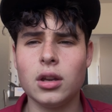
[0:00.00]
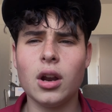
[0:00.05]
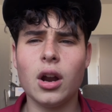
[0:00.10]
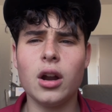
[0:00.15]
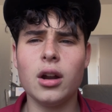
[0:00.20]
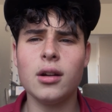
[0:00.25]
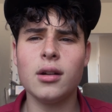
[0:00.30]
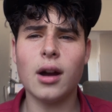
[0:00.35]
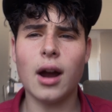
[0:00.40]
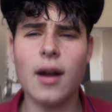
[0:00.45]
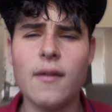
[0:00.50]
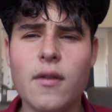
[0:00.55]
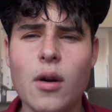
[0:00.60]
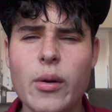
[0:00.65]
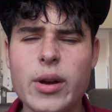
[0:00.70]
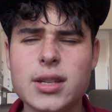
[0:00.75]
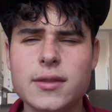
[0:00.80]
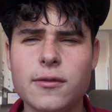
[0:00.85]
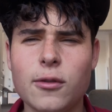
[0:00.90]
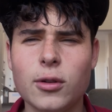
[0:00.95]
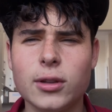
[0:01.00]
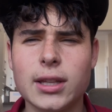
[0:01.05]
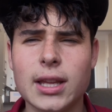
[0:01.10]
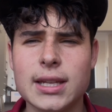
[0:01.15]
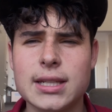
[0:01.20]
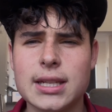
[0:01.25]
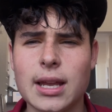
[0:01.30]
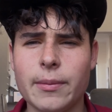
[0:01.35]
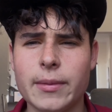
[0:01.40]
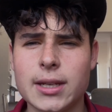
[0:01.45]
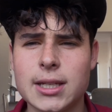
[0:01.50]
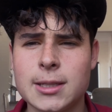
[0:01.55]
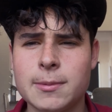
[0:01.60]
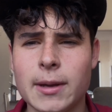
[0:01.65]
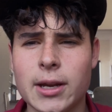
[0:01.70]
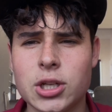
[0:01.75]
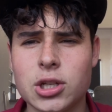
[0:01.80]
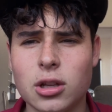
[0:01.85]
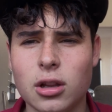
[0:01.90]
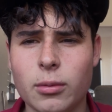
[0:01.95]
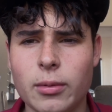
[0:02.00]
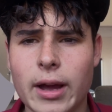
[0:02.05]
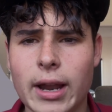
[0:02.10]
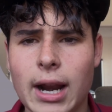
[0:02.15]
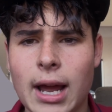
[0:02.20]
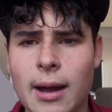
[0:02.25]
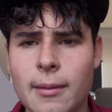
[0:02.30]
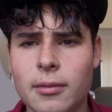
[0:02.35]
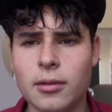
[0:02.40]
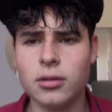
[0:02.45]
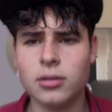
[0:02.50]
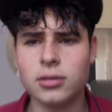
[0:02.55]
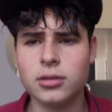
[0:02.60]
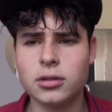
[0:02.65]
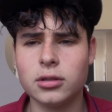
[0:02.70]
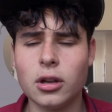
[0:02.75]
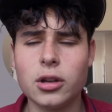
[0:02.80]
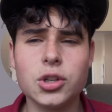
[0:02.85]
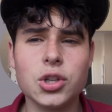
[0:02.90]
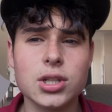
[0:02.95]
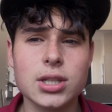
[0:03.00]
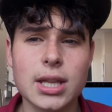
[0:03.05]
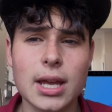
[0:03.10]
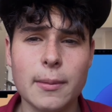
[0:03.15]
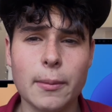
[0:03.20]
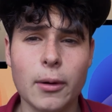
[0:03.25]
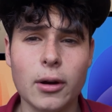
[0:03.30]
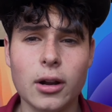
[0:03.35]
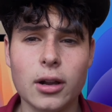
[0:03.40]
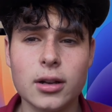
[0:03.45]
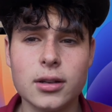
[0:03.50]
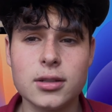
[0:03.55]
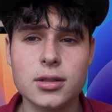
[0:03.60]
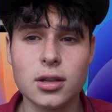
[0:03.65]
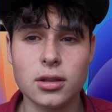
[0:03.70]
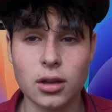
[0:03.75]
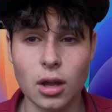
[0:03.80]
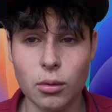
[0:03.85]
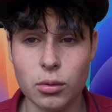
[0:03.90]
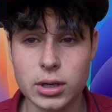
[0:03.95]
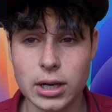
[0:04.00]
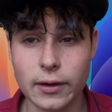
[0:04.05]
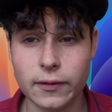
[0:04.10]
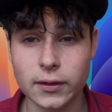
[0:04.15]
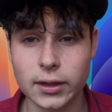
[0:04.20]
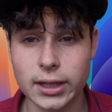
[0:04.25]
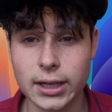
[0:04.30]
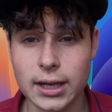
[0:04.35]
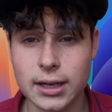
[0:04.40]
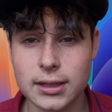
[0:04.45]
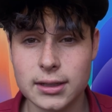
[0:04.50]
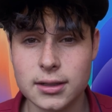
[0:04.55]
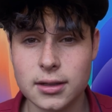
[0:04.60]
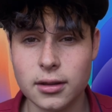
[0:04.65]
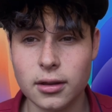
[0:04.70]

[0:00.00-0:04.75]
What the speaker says: know, I've always thought there's something special about Apple. Not just their products, though we'll definitely get into